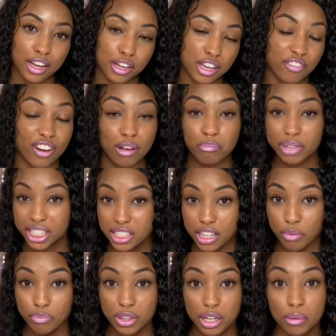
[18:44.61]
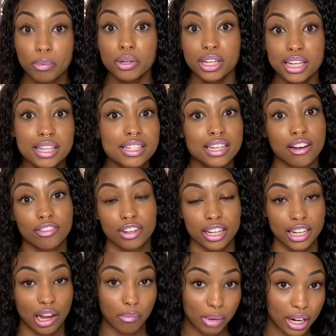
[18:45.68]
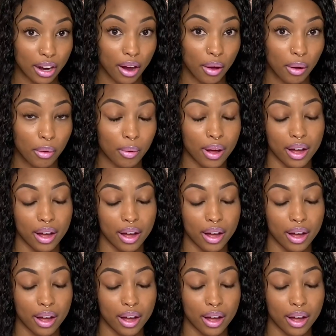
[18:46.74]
If I missed something, please definitely let me know.